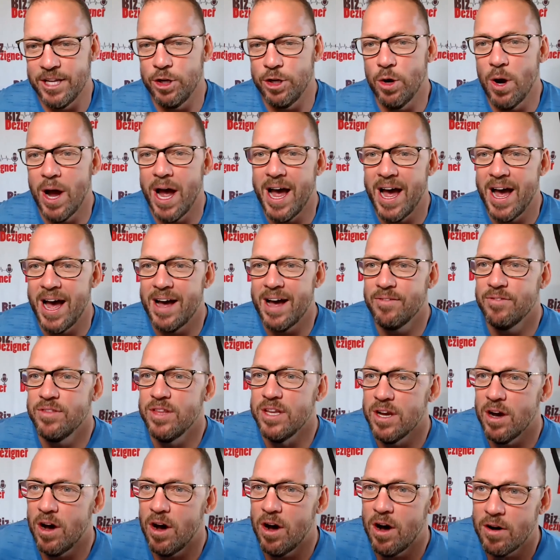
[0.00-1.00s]
you
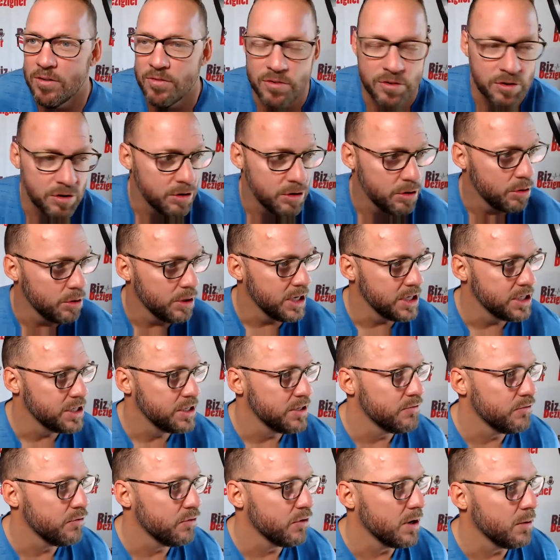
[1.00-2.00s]
have the offer
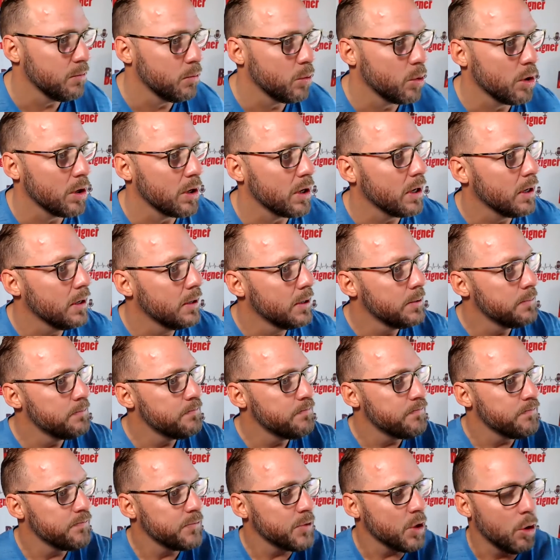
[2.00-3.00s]
creation framework
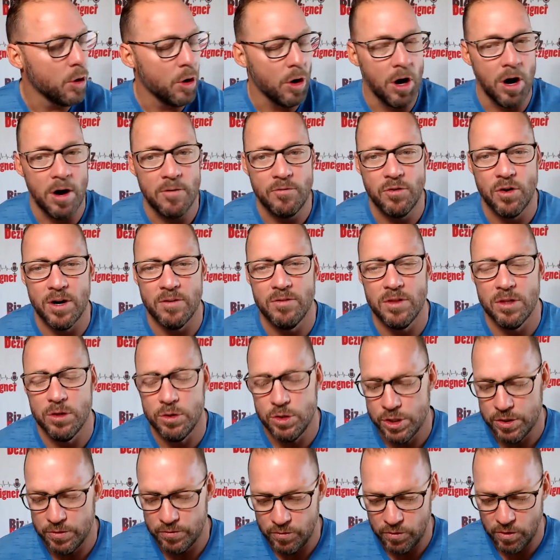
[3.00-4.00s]
or offer
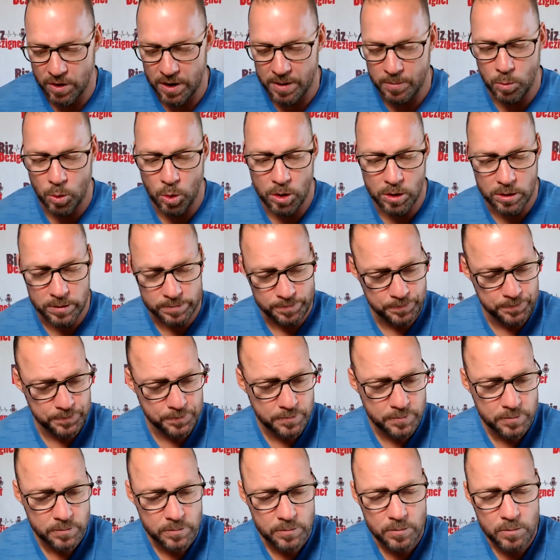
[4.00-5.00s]
evolution framework
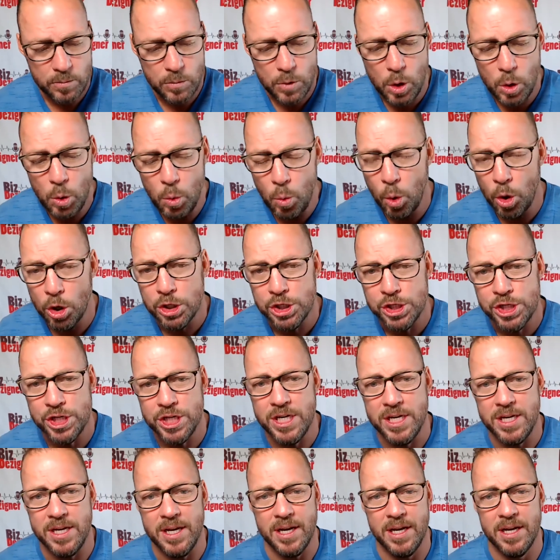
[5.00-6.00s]

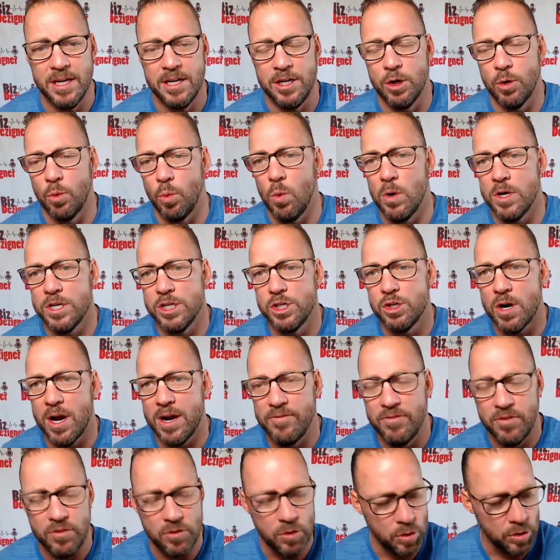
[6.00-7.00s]
worksheet in your
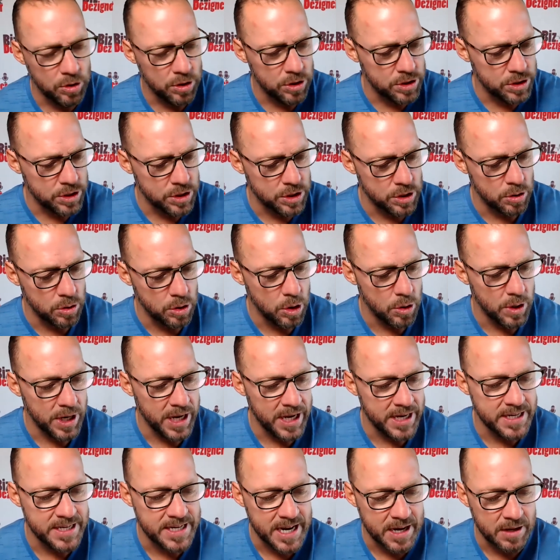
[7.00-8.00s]
OneDrive folder. So go
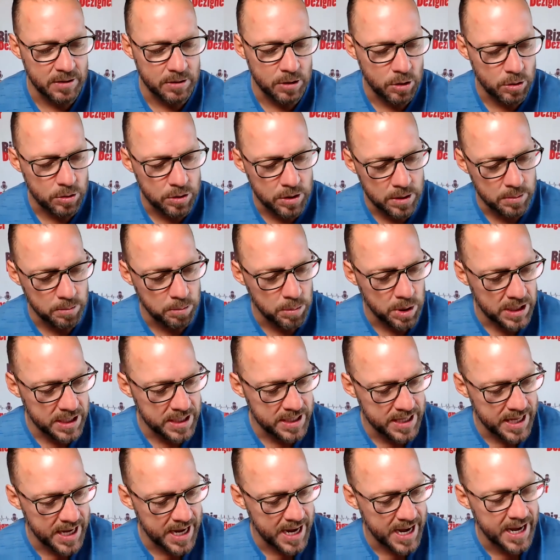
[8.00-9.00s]
ahead and download and
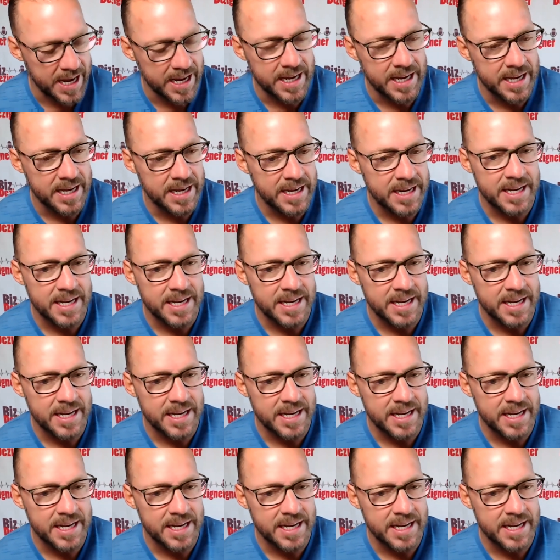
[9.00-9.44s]
complete that,